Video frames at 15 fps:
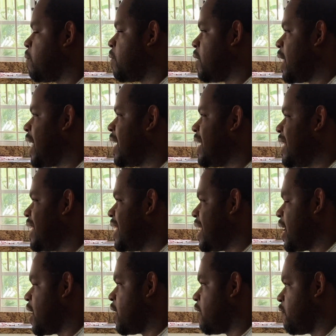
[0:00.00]
that
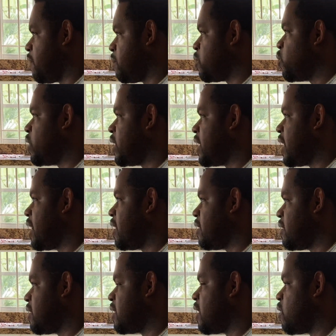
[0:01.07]
year, from 29
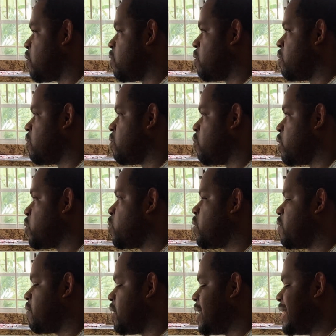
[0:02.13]
to now, was one
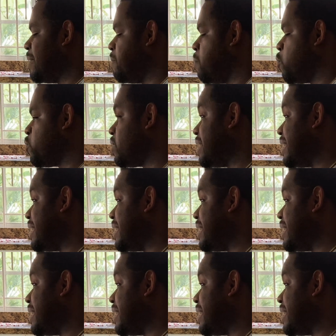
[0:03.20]
of the most